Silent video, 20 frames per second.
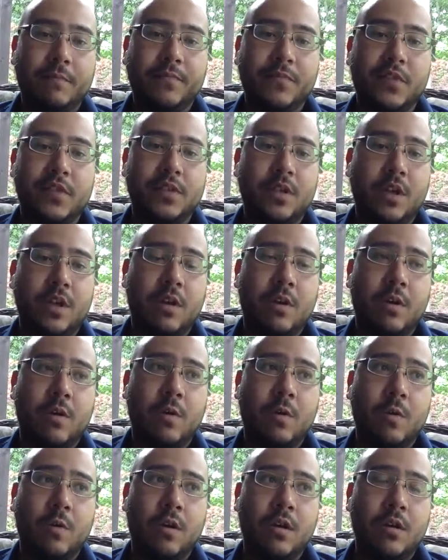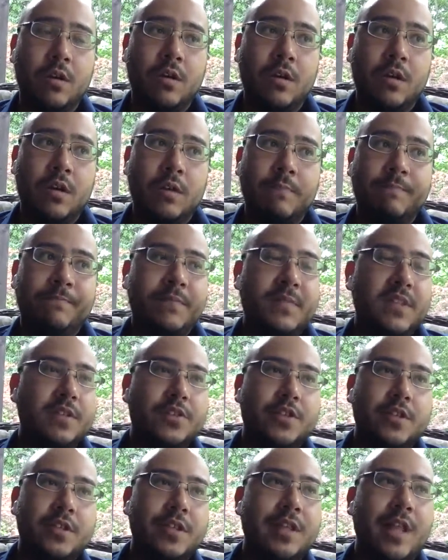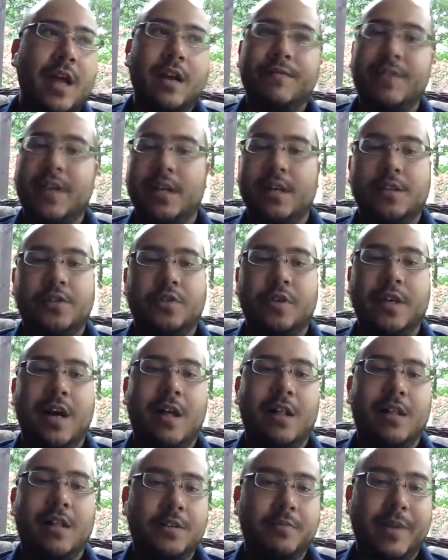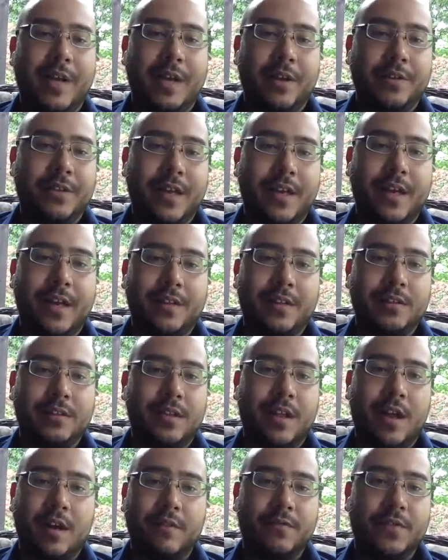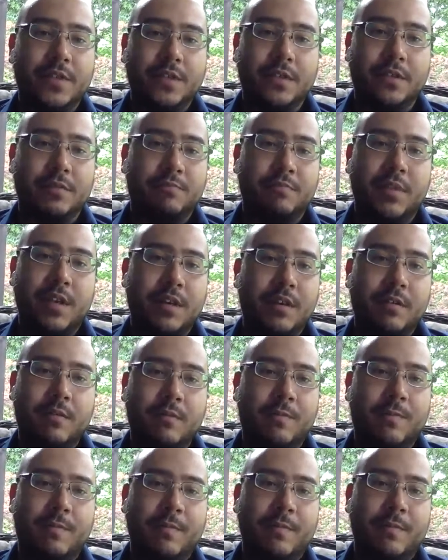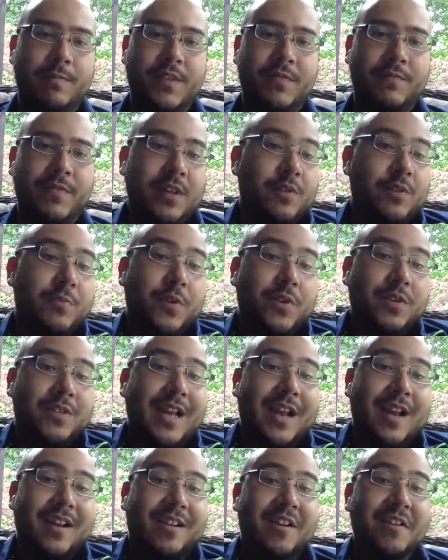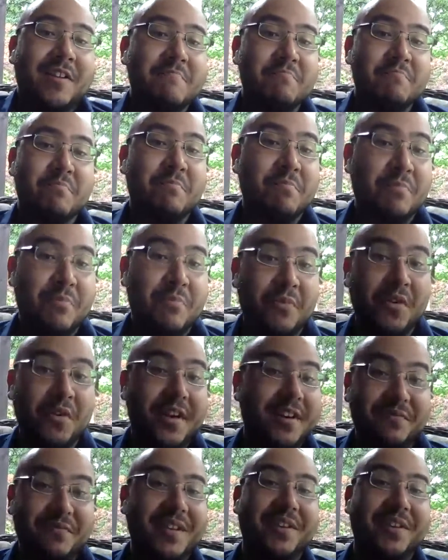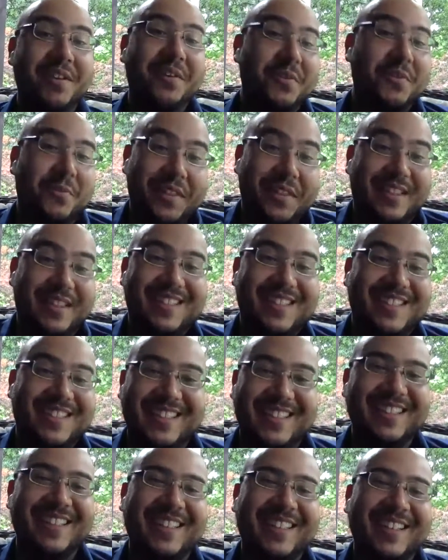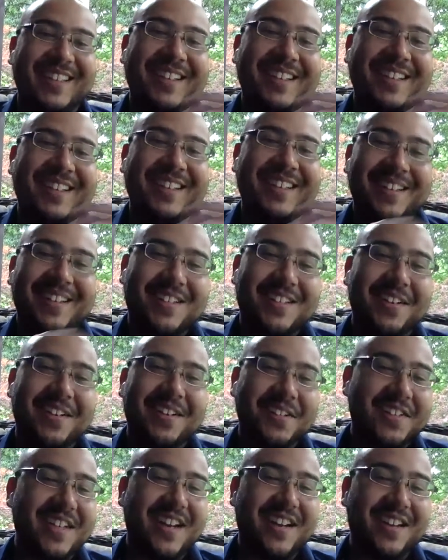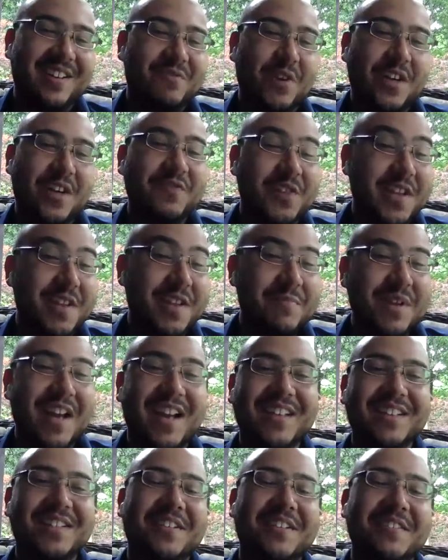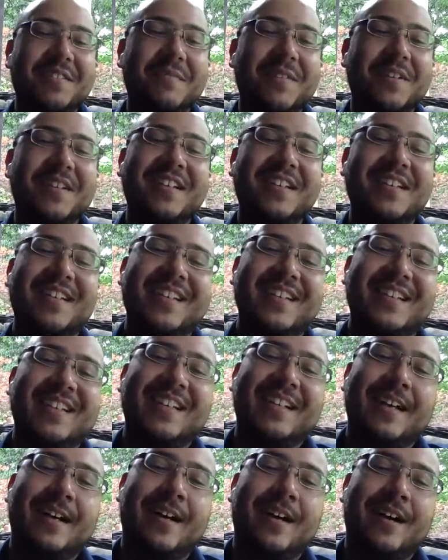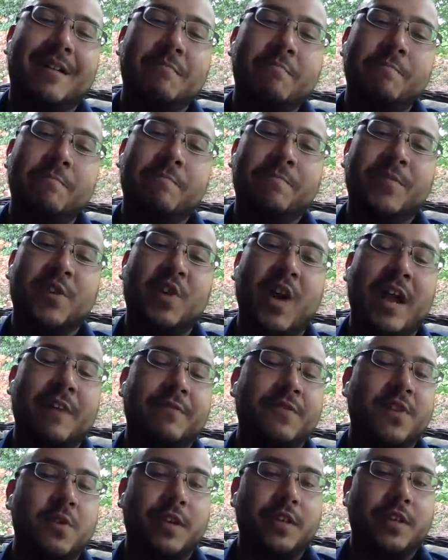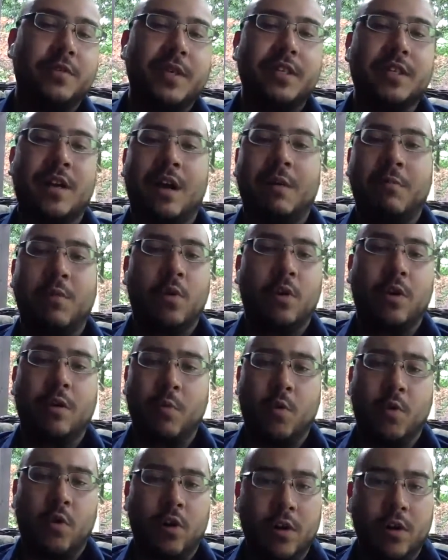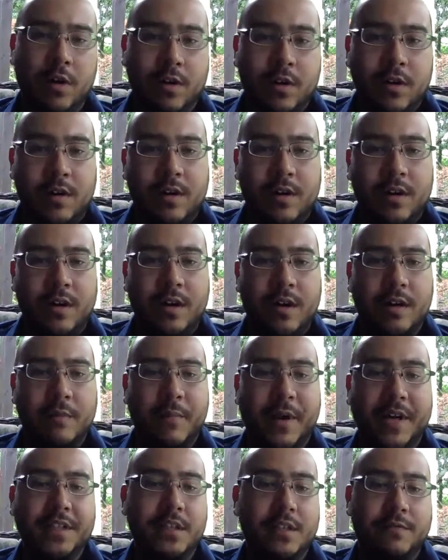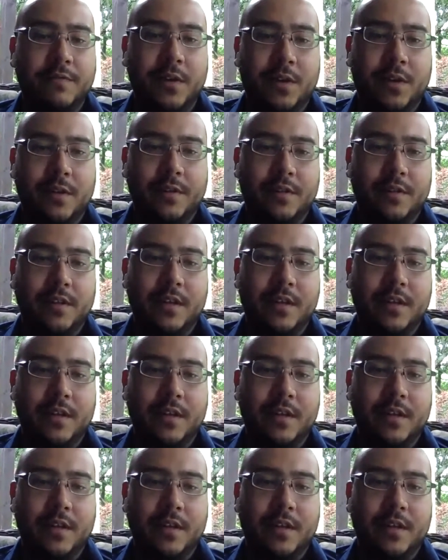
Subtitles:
So there's just a lot of industry knowledge about that. There's a lot of just, developers kind of come pre-configured with this understanding of RESTful APIs. You know what I mean? GraphQL is being taught more and more. by default.